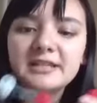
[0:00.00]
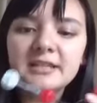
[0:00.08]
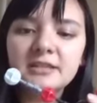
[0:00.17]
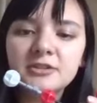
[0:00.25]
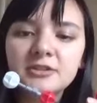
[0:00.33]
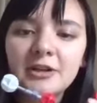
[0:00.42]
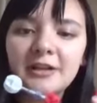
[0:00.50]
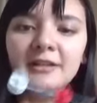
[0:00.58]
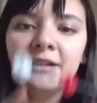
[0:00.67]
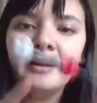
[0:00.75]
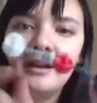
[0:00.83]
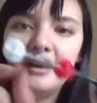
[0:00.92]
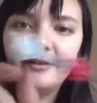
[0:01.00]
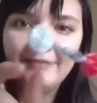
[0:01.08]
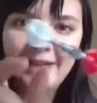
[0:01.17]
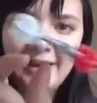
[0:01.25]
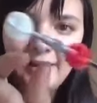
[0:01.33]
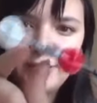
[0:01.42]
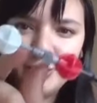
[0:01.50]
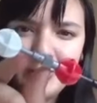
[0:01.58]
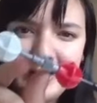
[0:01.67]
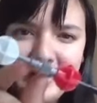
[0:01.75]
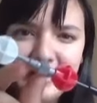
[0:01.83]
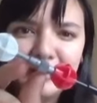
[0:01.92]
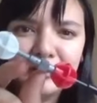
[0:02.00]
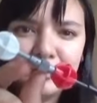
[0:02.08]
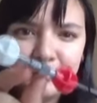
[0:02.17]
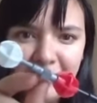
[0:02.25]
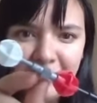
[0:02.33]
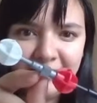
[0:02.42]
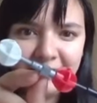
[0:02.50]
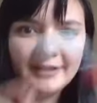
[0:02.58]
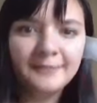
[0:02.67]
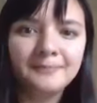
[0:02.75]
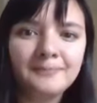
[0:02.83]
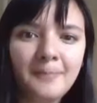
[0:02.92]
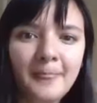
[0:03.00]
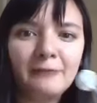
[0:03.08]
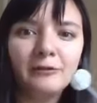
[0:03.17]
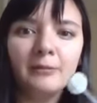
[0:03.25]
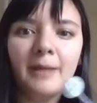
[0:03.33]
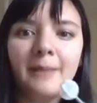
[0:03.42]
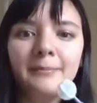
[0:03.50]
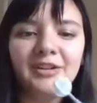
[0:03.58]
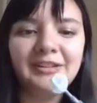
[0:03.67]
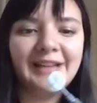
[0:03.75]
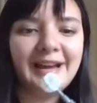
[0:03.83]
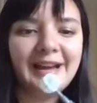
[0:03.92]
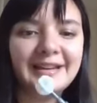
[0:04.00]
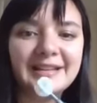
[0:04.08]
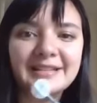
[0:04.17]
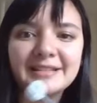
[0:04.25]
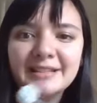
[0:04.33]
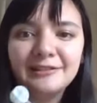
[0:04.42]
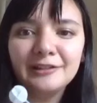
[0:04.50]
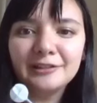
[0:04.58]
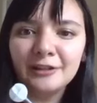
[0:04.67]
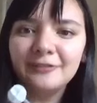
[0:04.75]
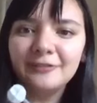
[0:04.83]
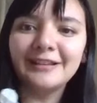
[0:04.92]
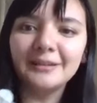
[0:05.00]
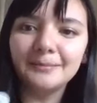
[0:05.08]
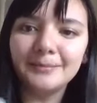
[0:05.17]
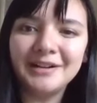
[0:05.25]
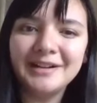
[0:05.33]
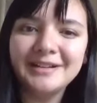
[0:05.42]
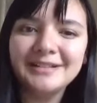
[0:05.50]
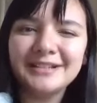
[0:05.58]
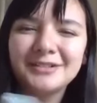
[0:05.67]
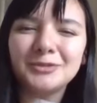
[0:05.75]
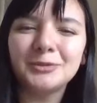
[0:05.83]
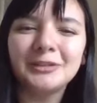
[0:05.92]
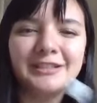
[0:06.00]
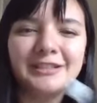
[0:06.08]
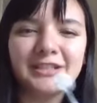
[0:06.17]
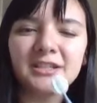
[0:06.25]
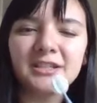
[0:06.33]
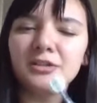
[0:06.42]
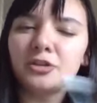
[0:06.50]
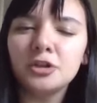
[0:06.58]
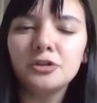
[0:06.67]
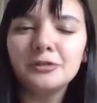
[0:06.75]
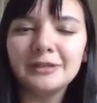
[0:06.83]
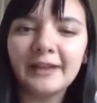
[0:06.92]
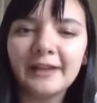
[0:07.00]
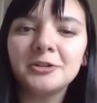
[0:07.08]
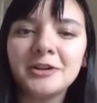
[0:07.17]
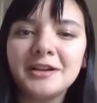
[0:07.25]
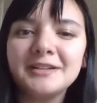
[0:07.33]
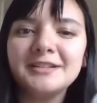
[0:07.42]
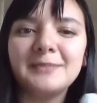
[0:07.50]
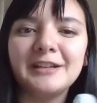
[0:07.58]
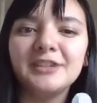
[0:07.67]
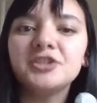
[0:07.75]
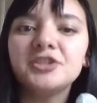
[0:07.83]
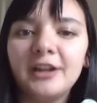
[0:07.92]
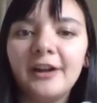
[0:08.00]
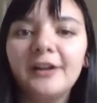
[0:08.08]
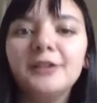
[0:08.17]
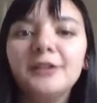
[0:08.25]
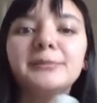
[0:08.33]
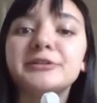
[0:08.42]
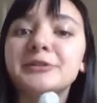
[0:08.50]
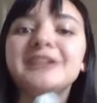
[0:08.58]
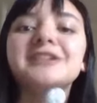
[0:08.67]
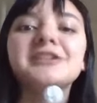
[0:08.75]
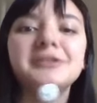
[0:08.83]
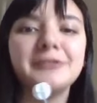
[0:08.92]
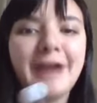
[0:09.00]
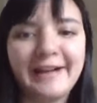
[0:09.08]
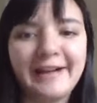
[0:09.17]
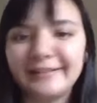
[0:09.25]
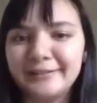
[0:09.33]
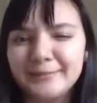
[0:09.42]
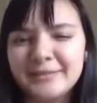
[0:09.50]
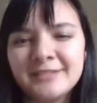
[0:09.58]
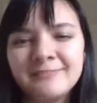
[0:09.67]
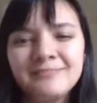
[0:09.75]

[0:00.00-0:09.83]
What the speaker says: the strength of that OH bond. Remember that a single covalent bond is really just 2 electrons being shared between 2 atoms.